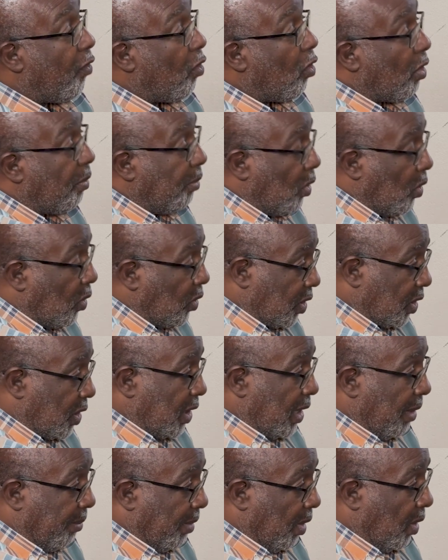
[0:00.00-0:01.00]

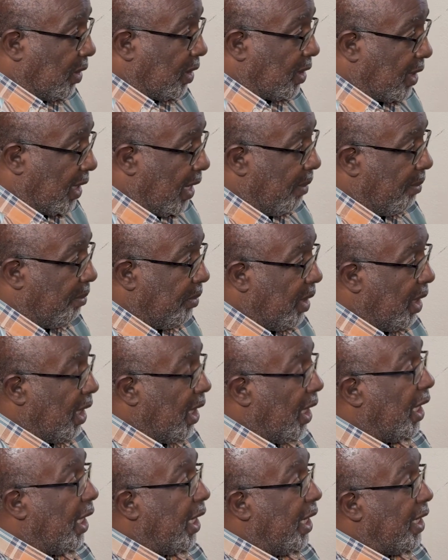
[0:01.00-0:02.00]
Foremost amongst them
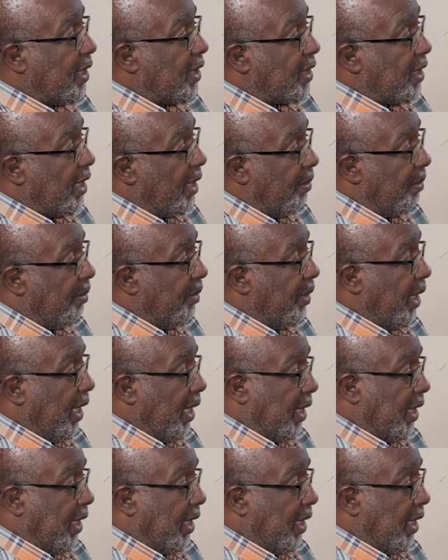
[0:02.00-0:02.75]
is the